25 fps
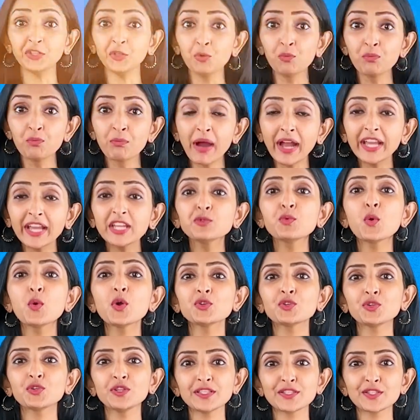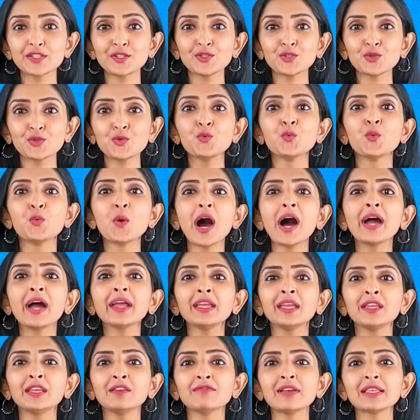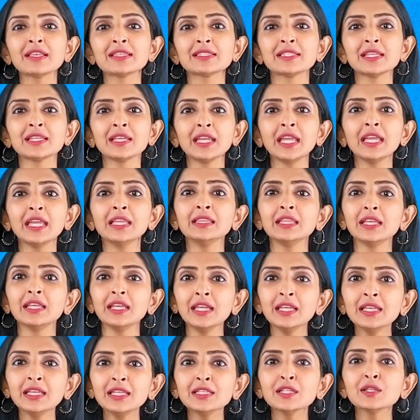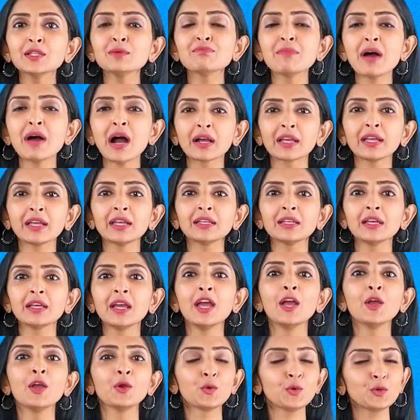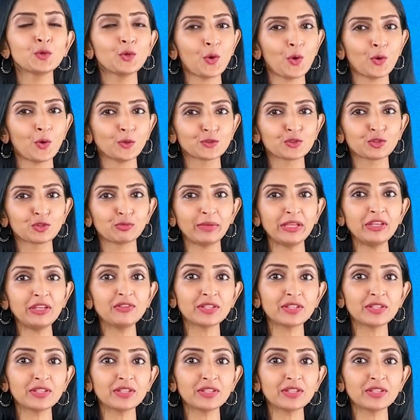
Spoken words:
you might want to listen to why investing in the Indian market could also be